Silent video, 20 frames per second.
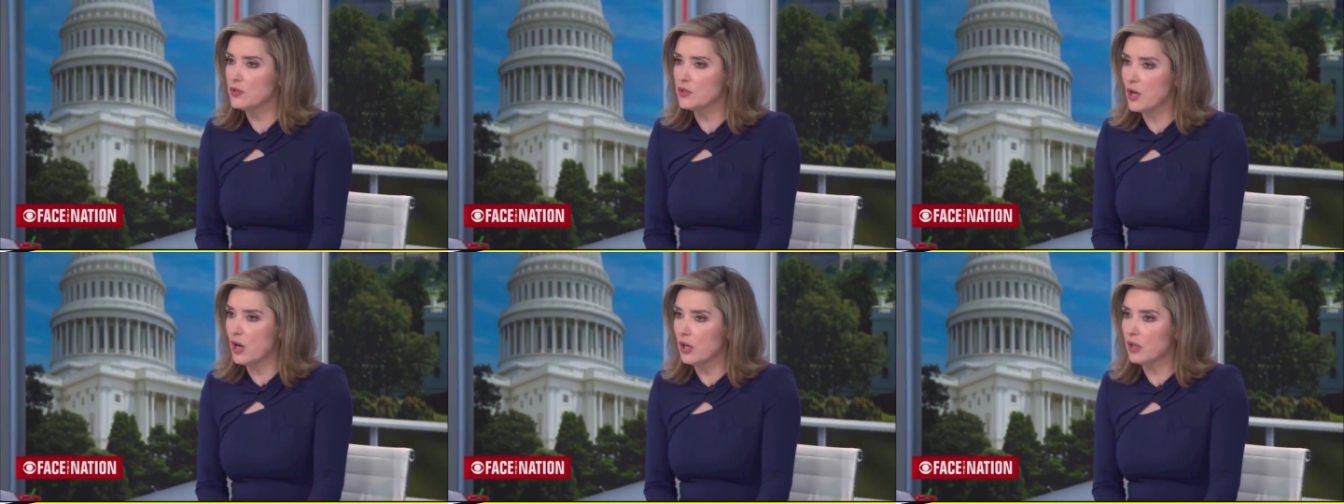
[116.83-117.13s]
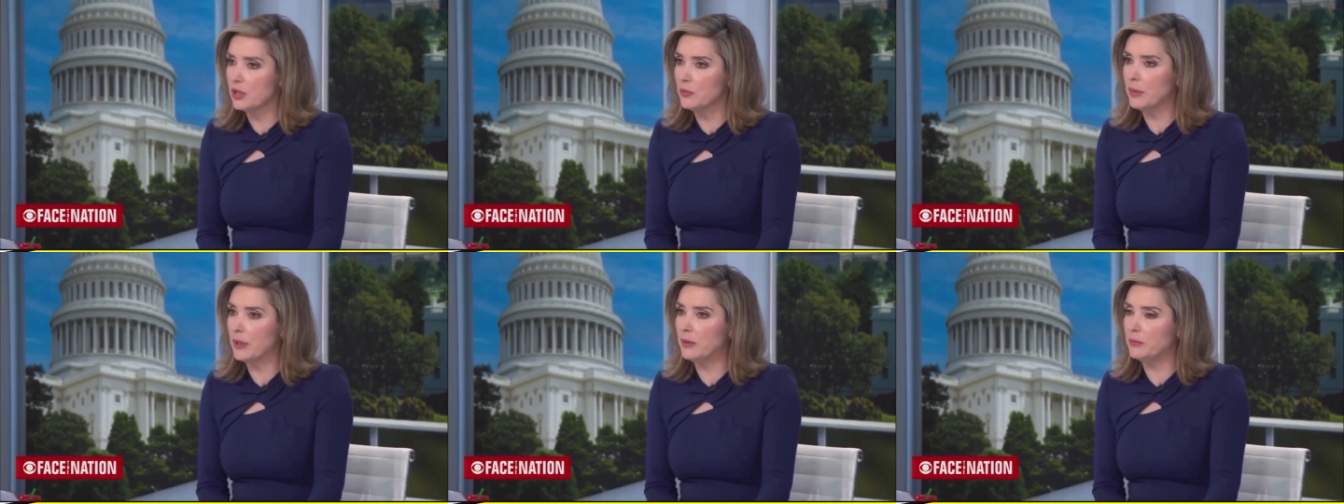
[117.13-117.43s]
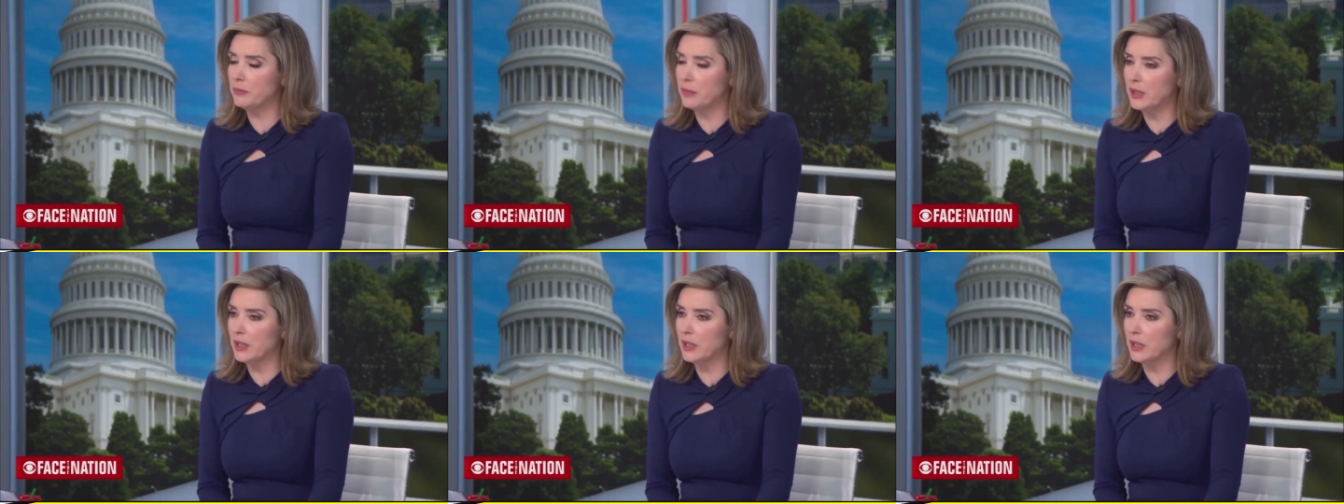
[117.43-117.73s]
Talk about
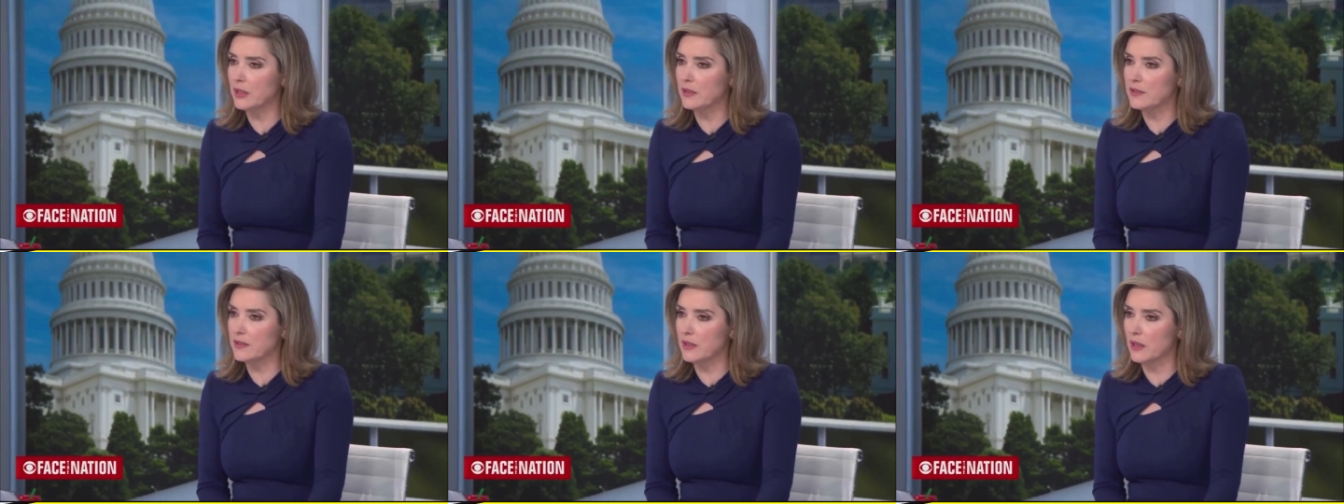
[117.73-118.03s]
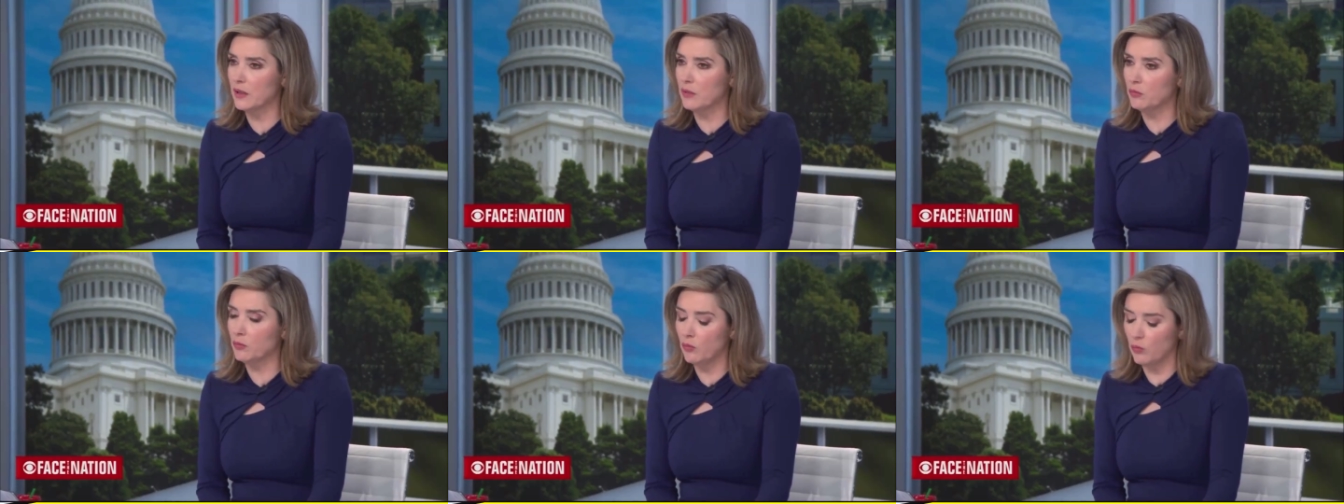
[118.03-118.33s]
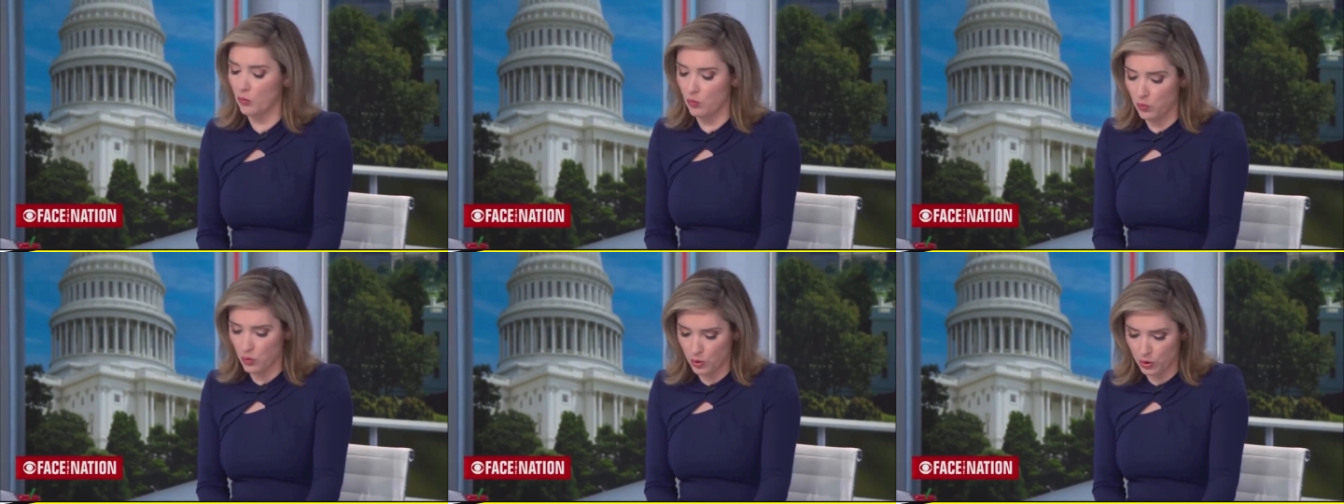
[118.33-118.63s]
meeting some
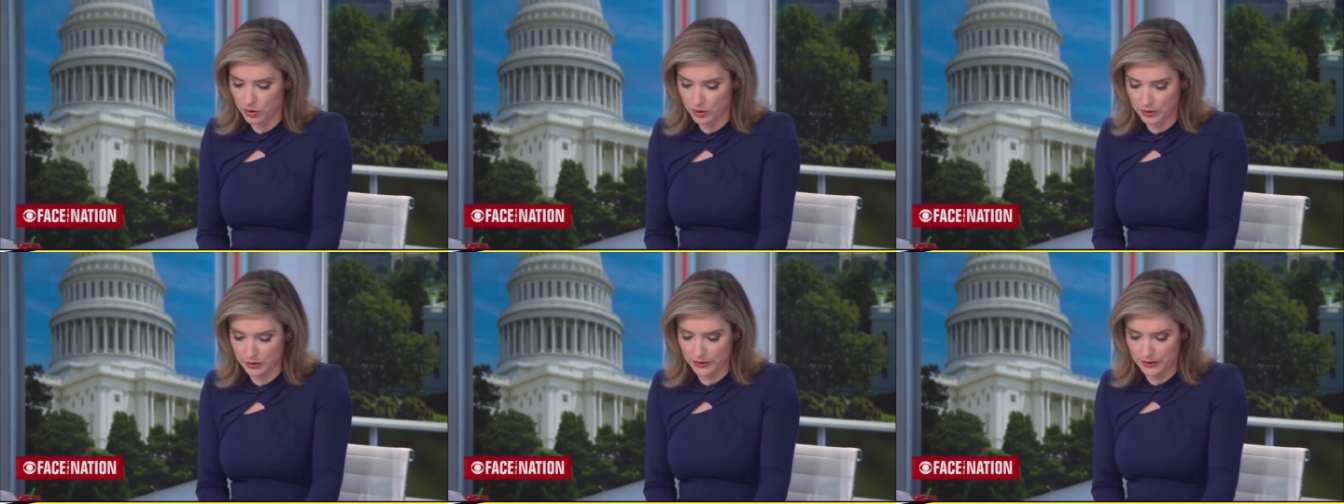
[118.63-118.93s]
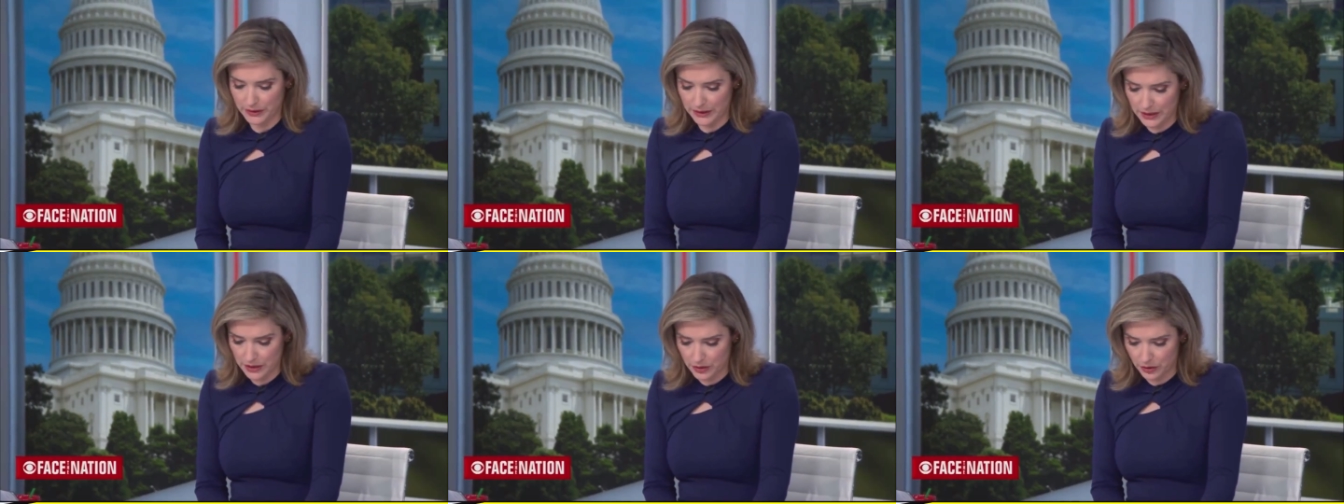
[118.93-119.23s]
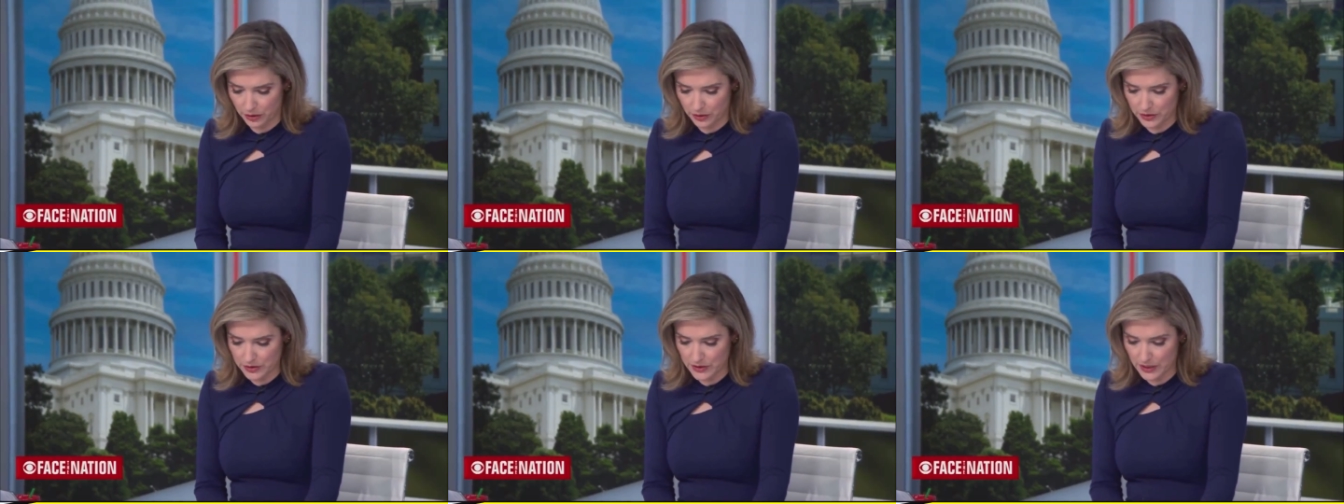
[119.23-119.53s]
world leaders
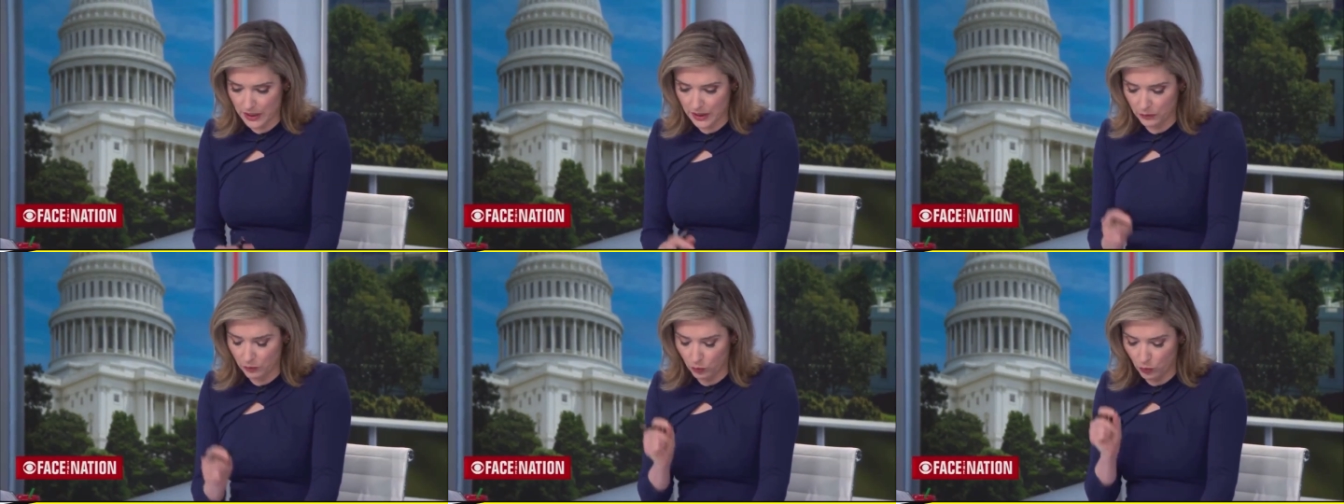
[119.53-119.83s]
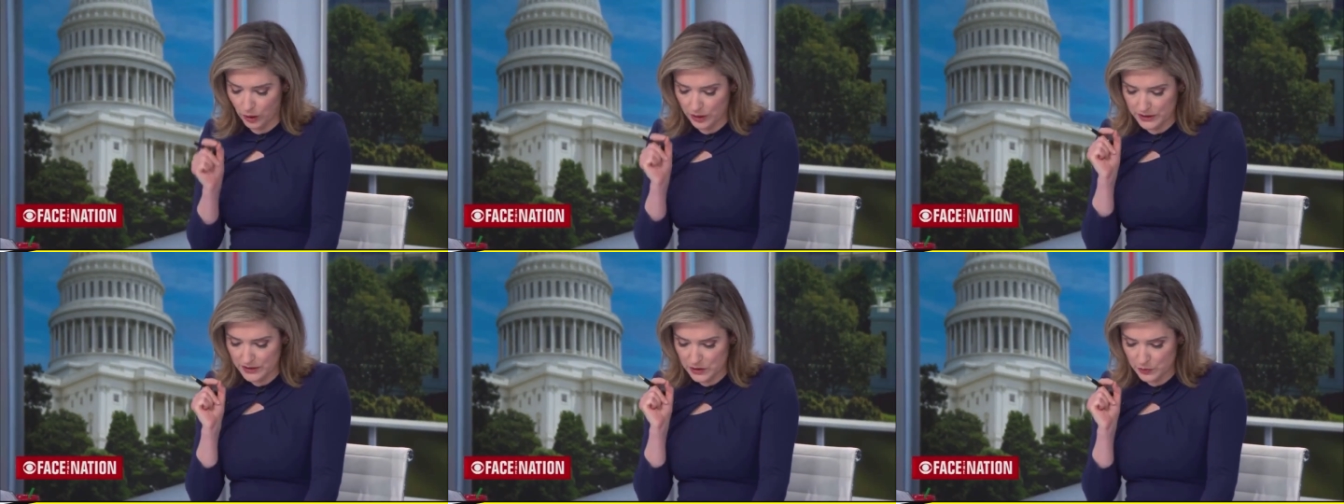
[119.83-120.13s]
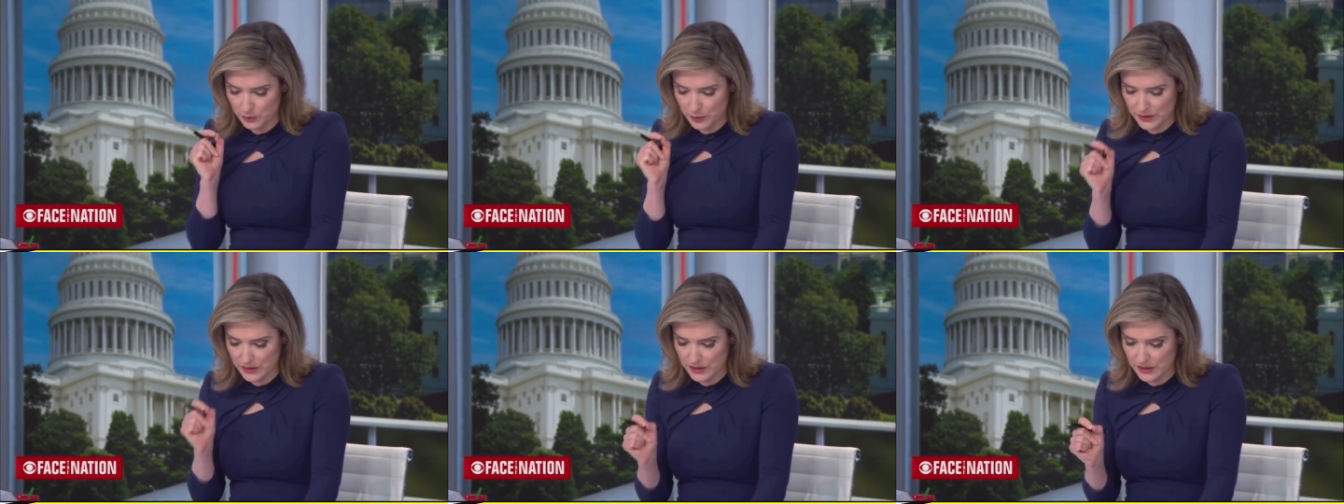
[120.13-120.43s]
and one
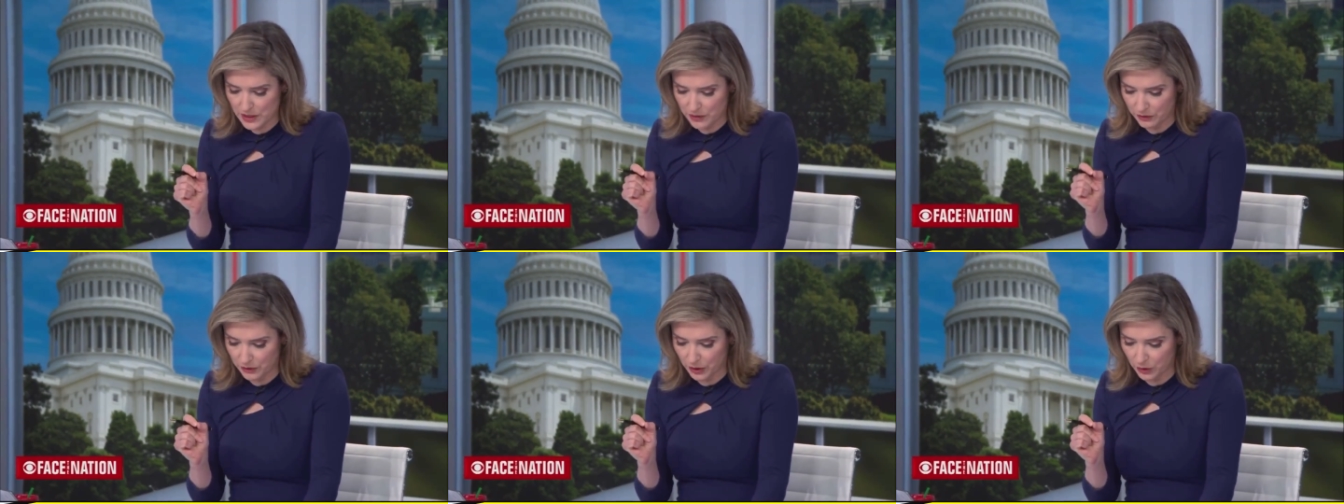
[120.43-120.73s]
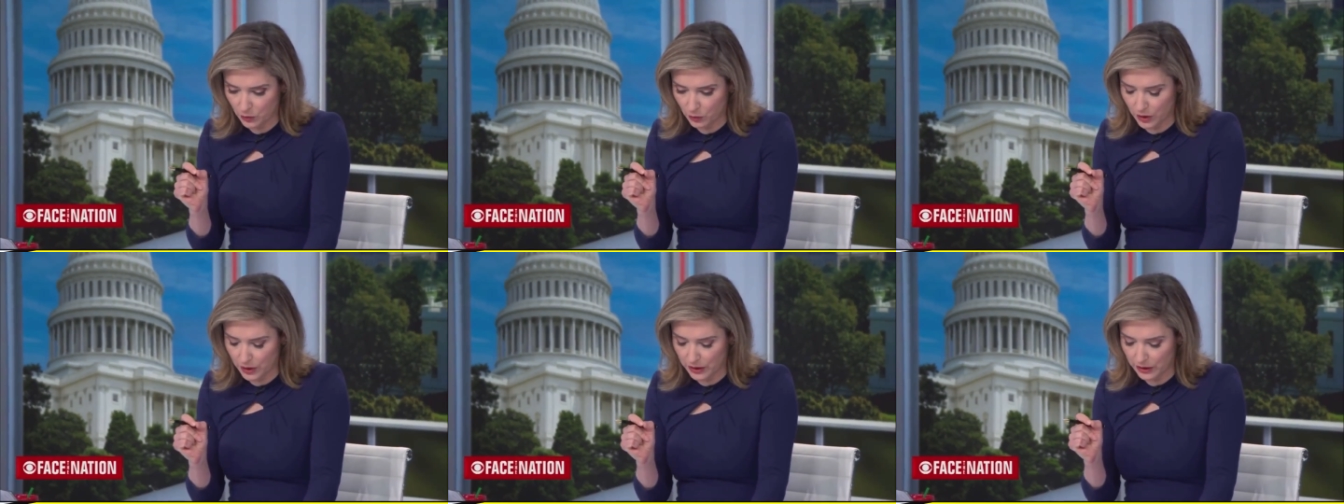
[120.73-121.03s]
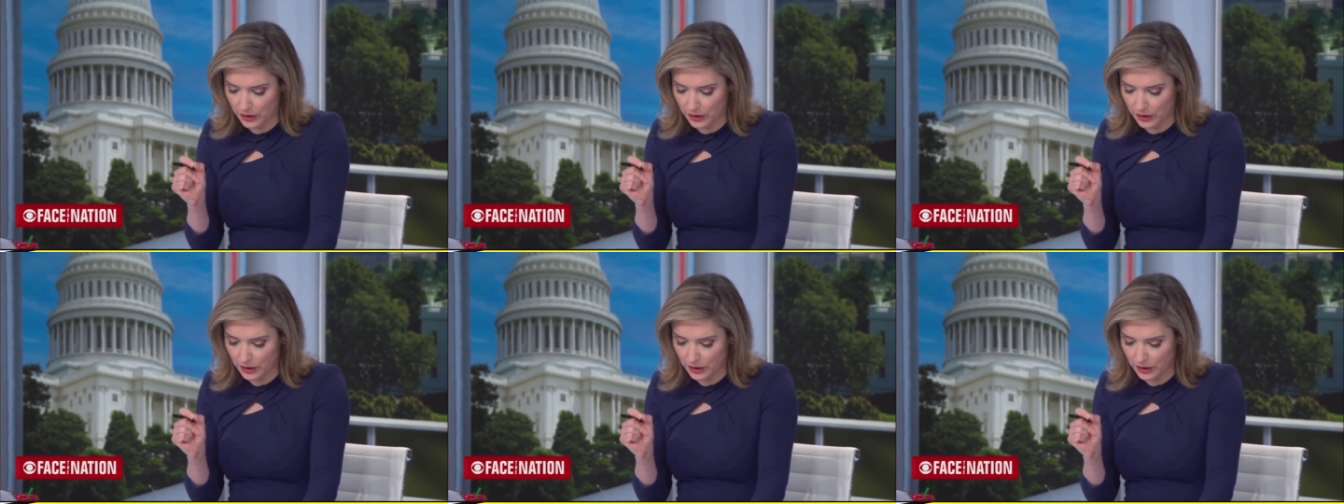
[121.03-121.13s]
specific one